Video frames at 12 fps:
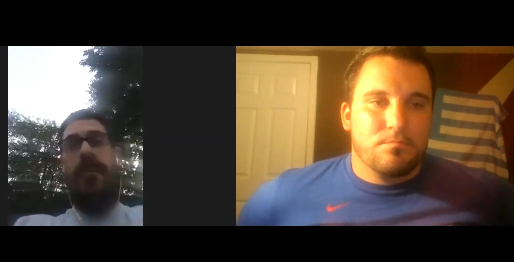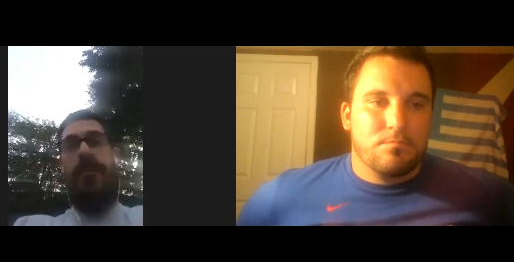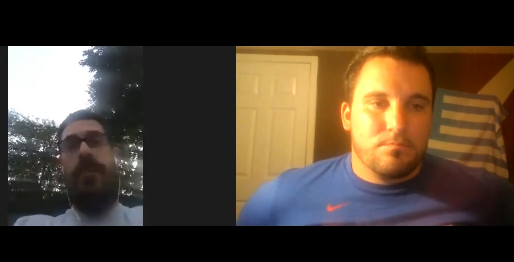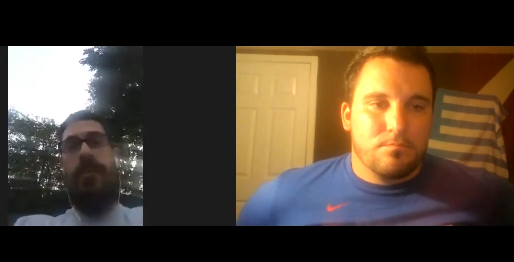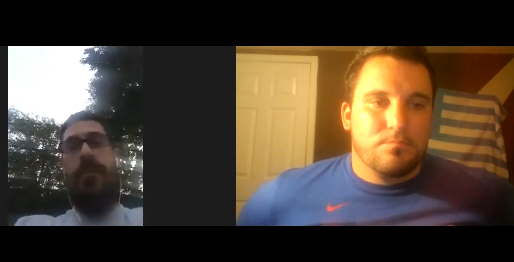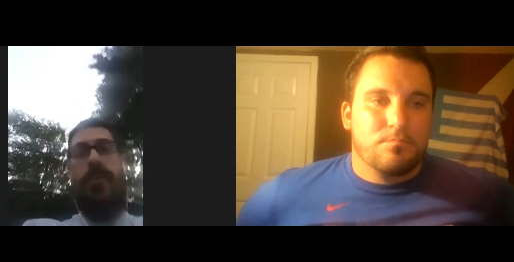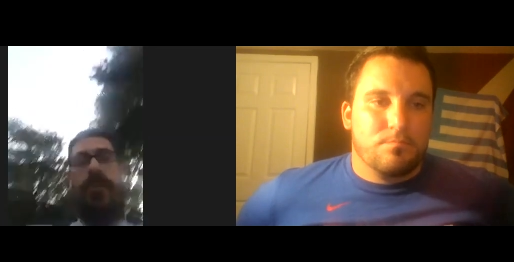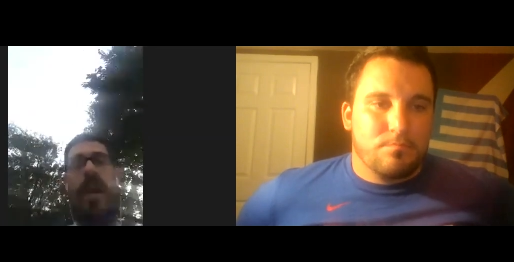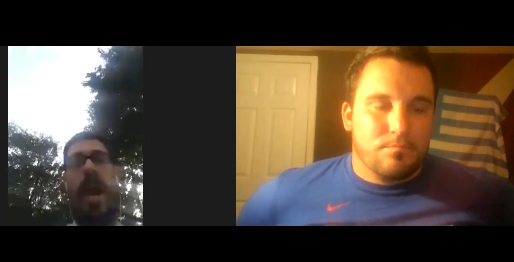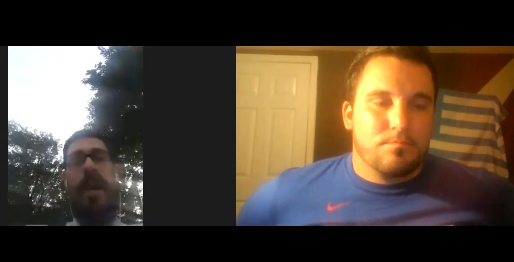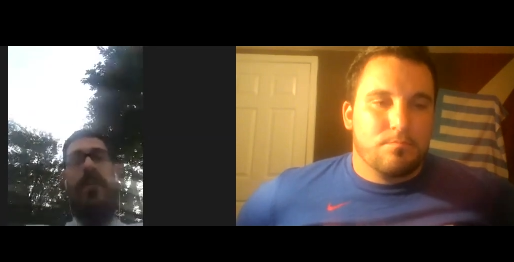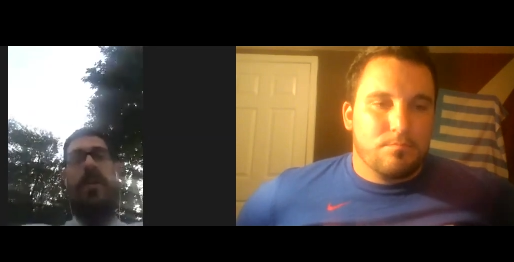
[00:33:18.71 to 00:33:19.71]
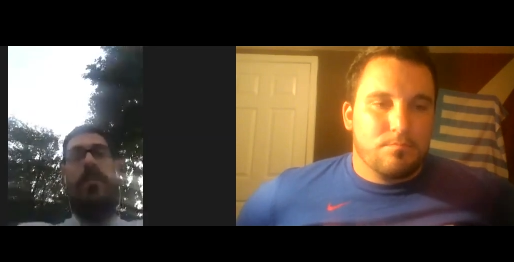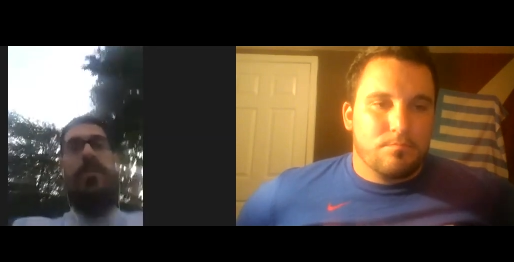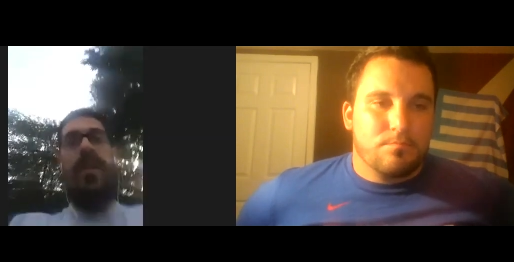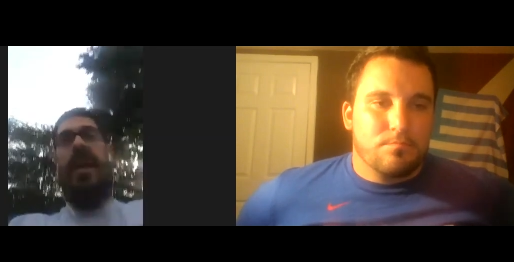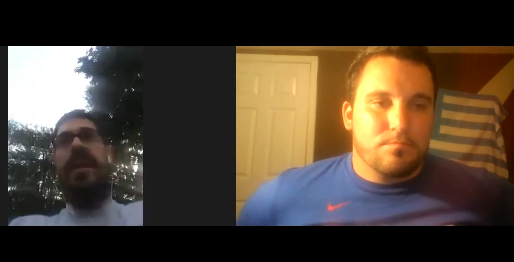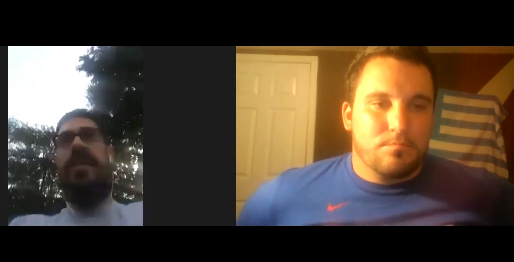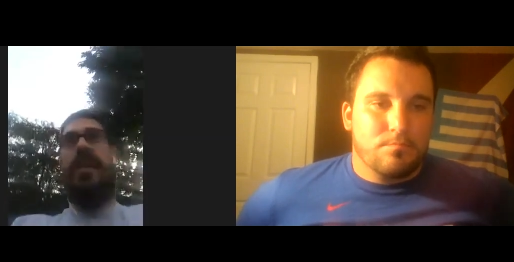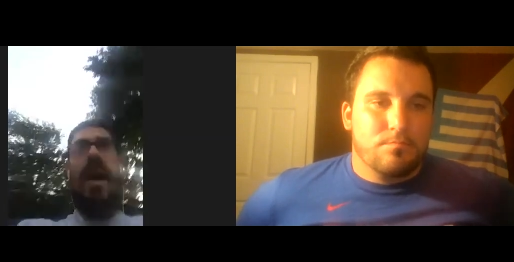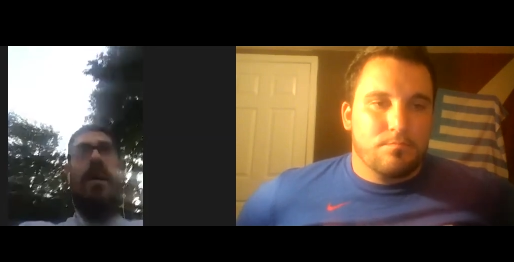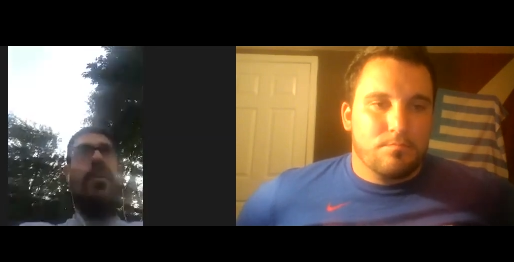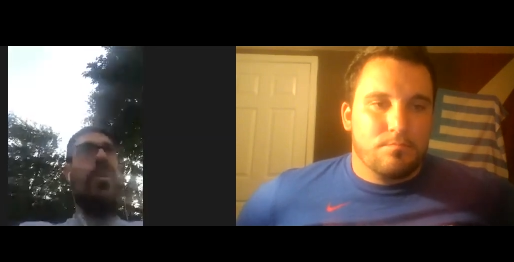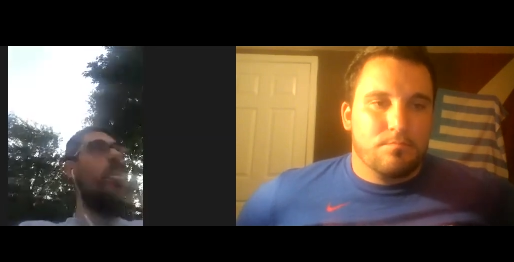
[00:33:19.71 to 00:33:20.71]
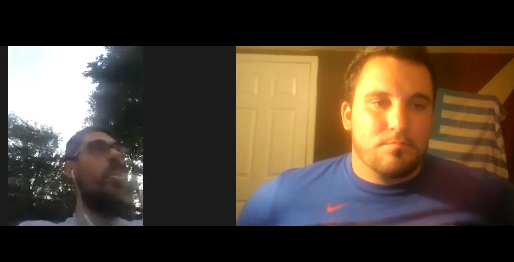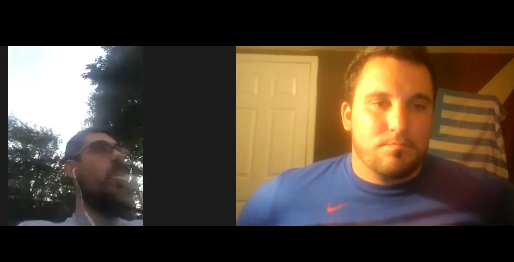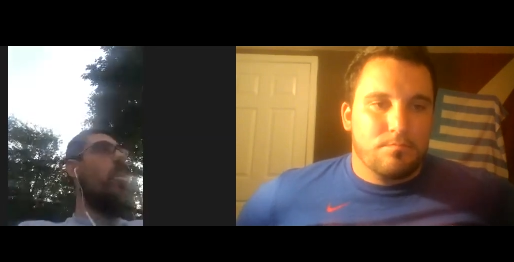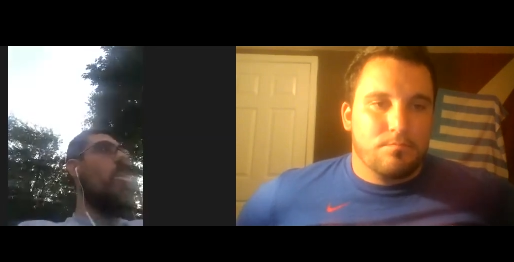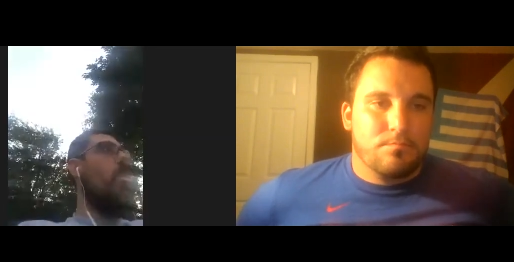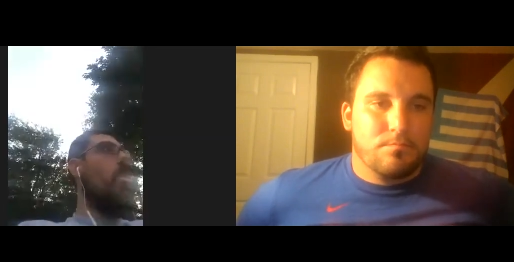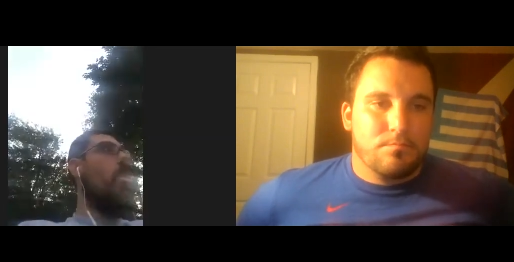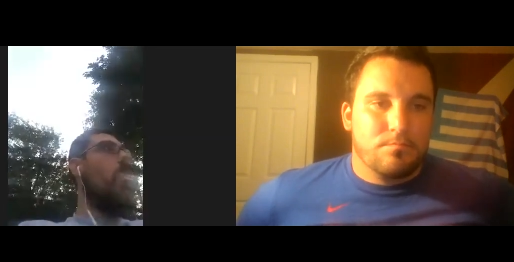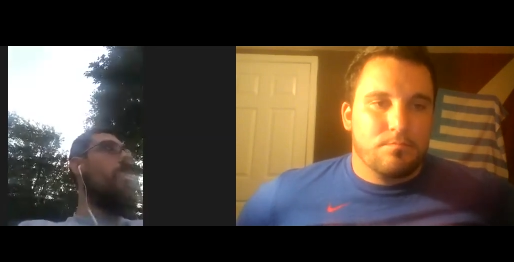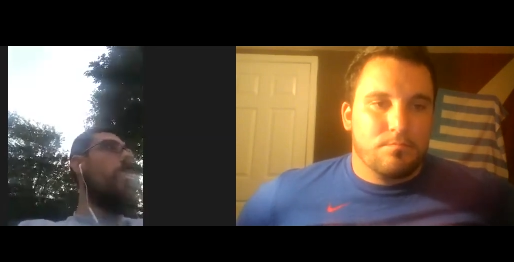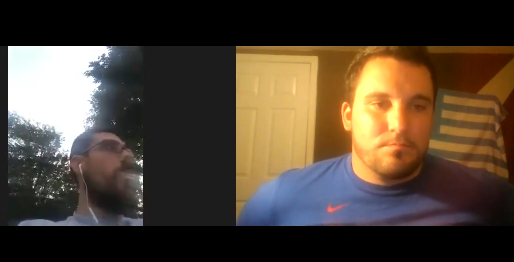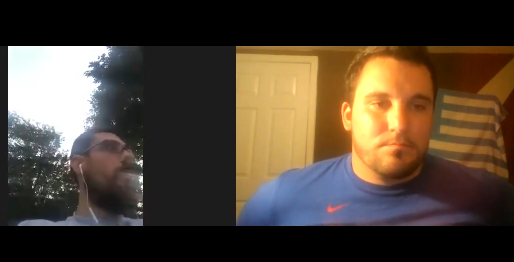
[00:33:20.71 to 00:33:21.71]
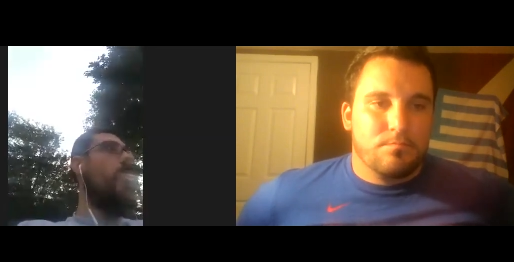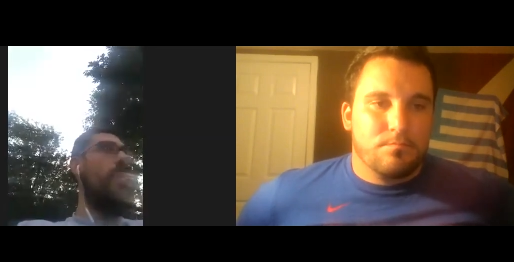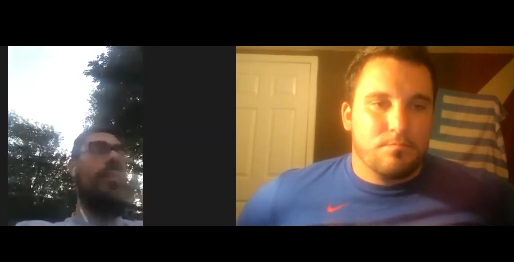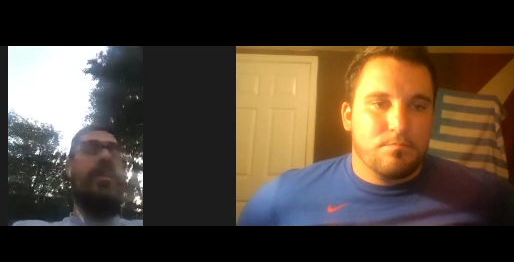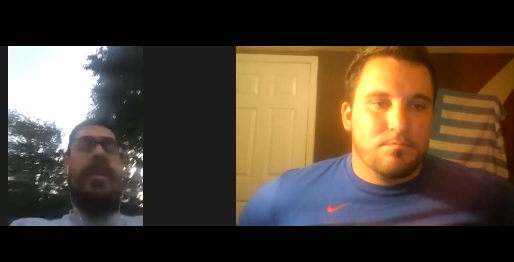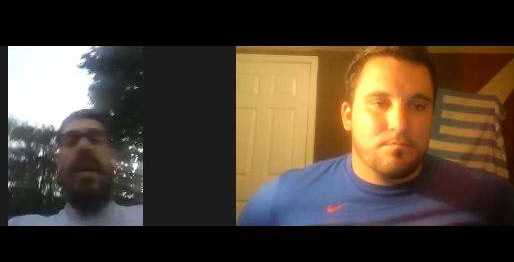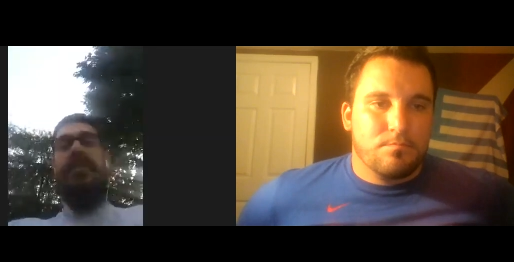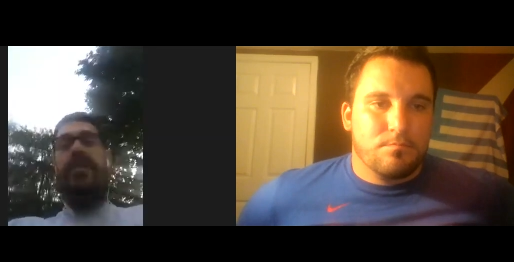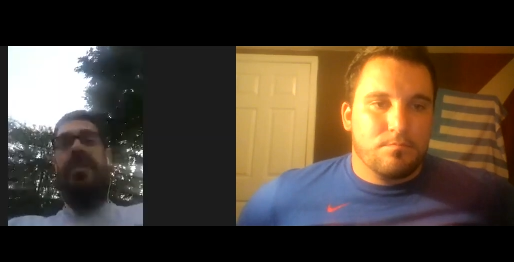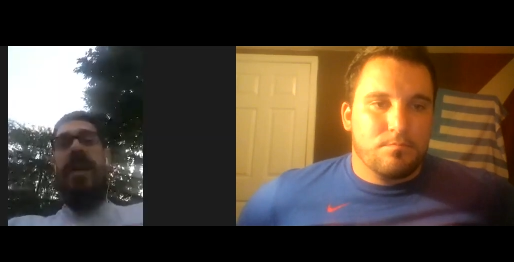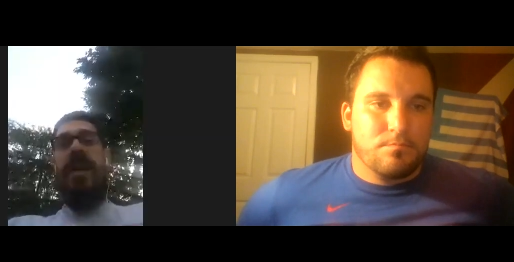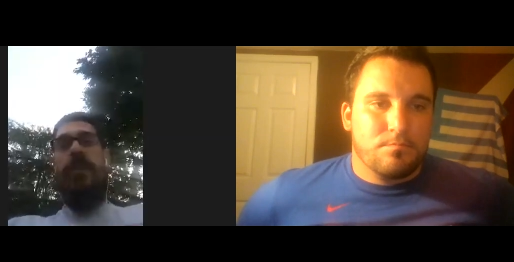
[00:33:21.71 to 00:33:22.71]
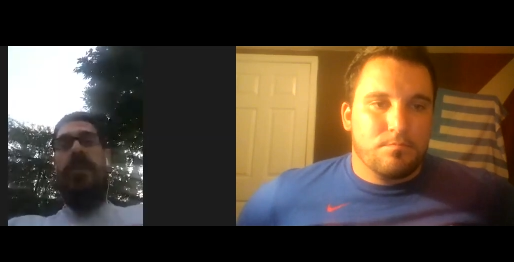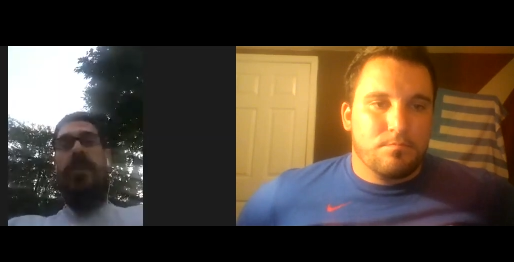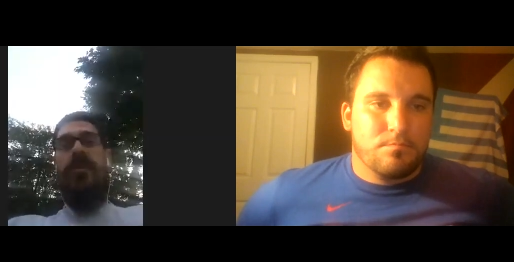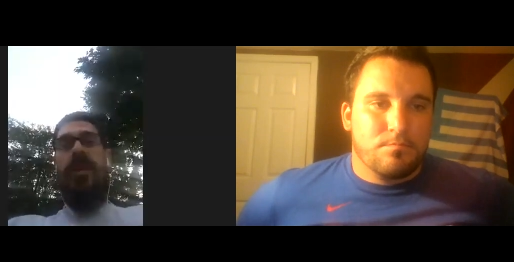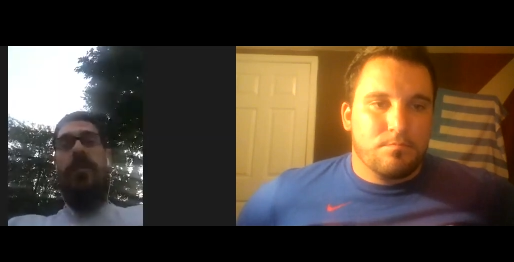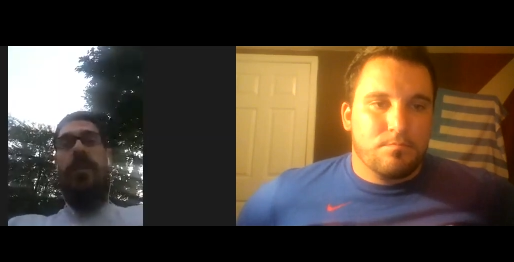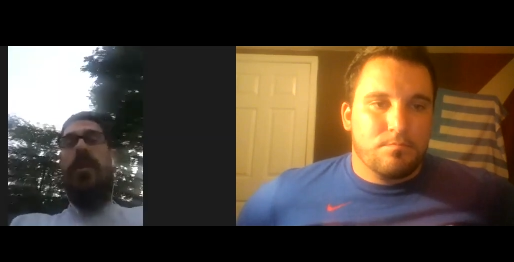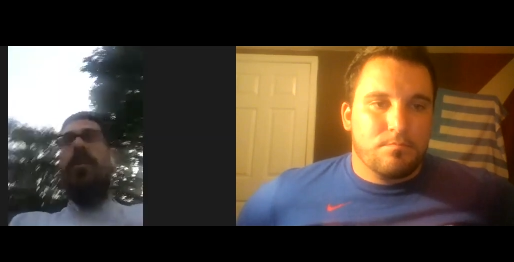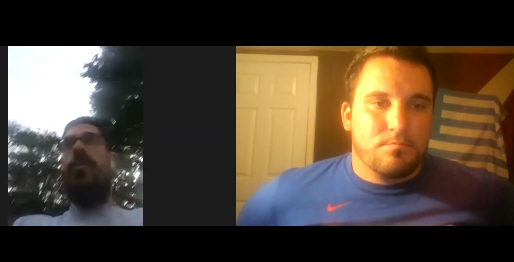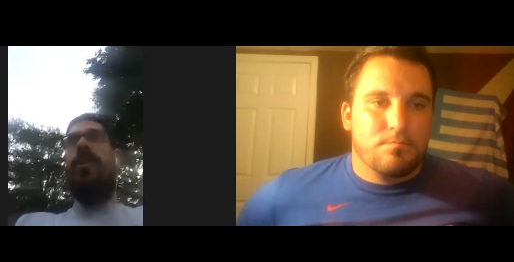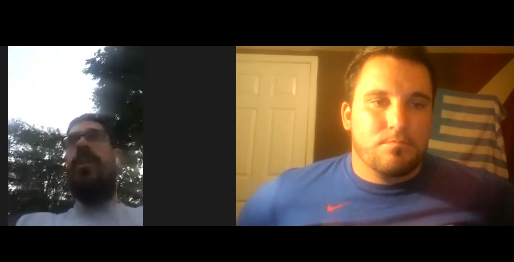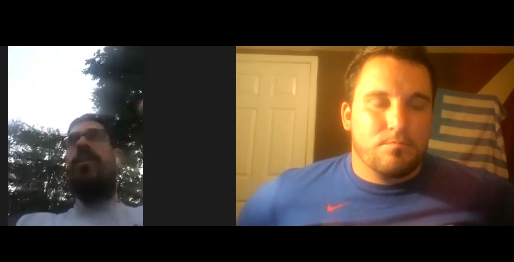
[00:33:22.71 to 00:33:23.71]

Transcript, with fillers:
Speaker 1: For for shots and playing time, and who's going to spend the extra time in the gym a little bit?